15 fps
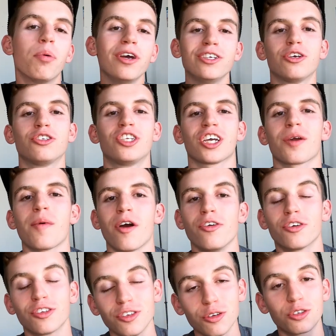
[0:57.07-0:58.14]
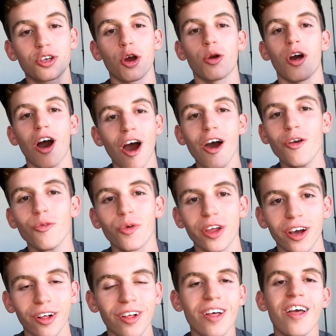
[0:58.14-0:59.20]
Please go check them out. You can use code
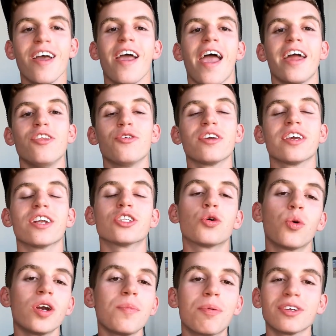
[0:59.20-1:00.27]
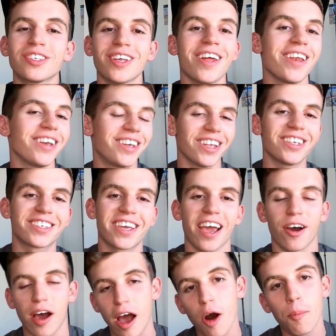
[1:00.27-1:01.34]
UNREAL and you can get a 20%
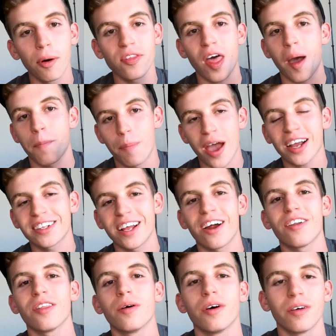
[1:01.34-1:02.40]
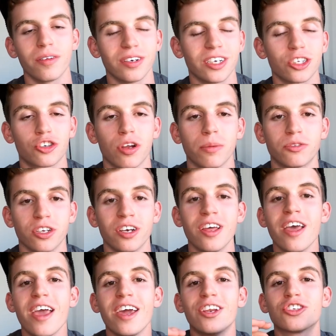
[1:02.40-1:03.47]
discount. I'll put that back down in the description.